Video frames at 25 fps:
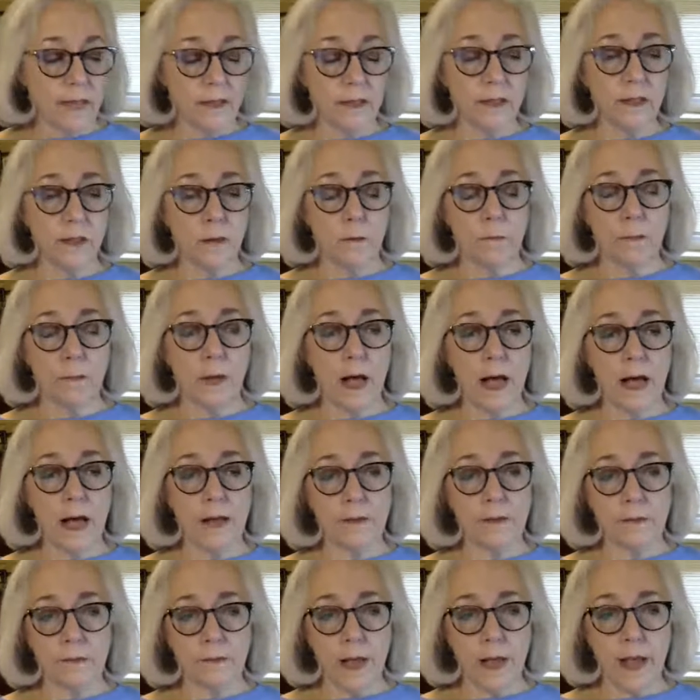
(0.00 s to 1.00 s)
little
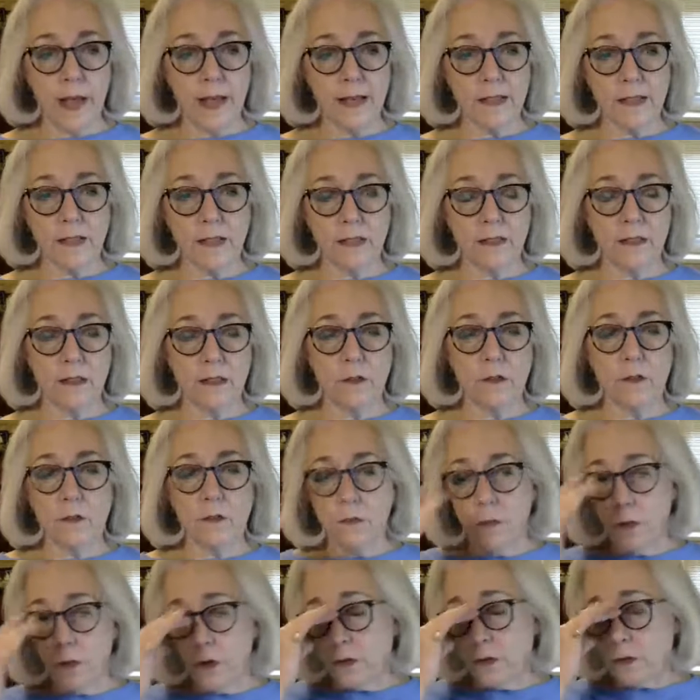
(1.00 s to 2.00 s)
pot of assets that
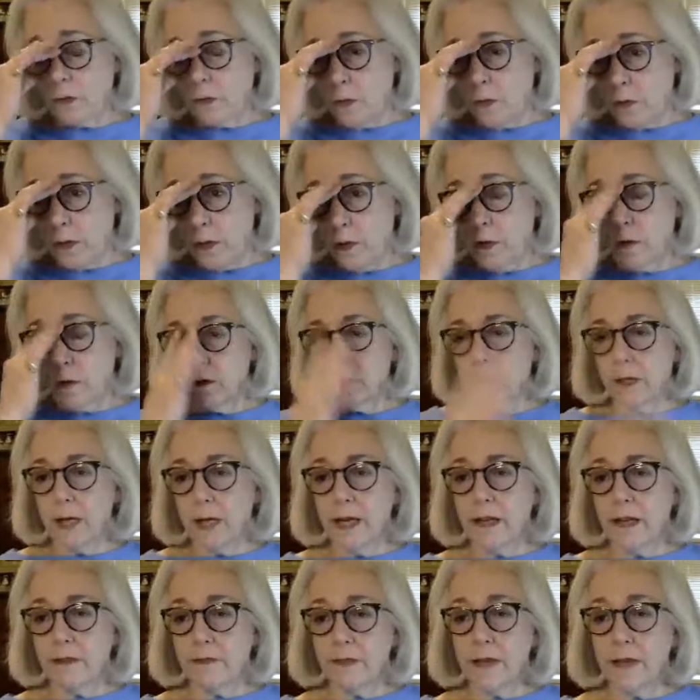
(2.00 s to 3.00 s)
you've worked for whole
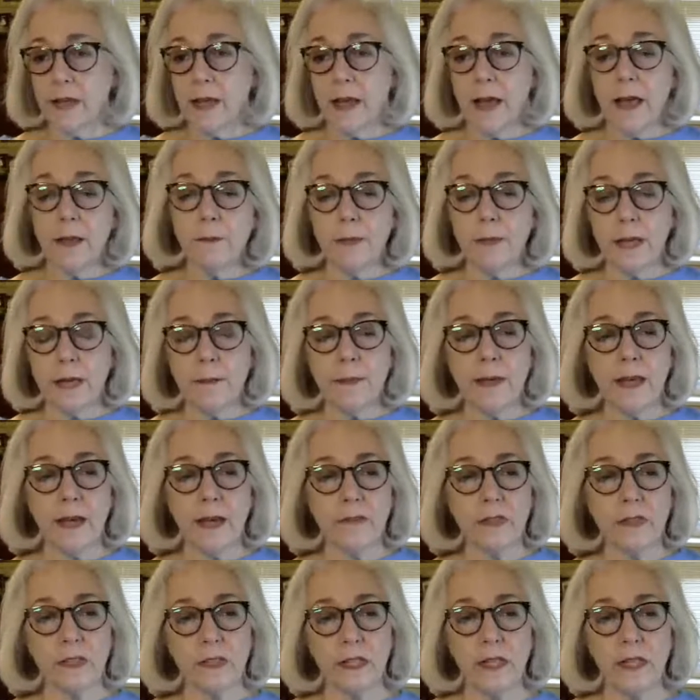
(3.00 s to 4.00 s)
life and maybe
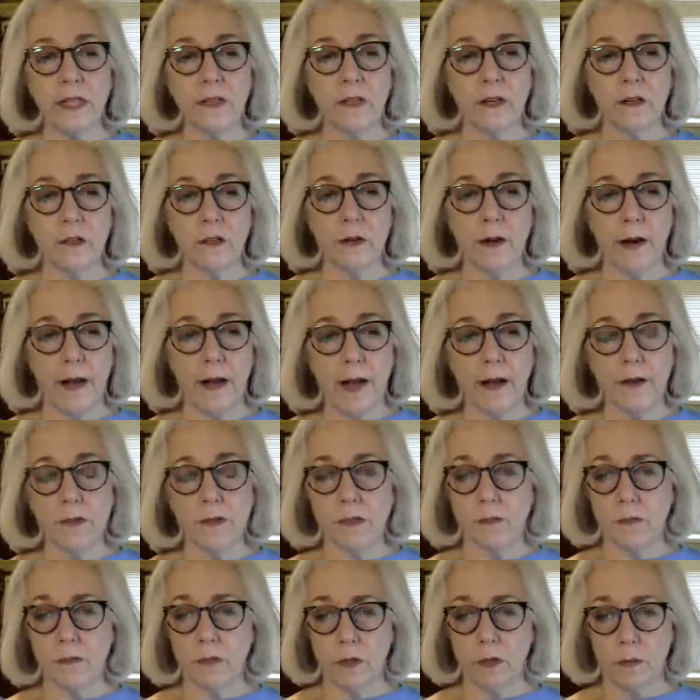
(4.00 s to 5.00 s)
have a lien on your
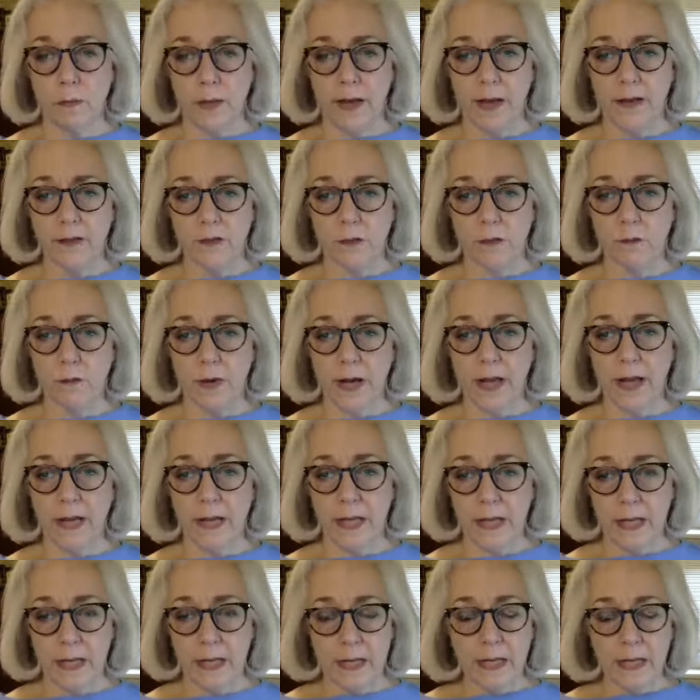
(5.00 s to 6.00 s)
house when you pass away.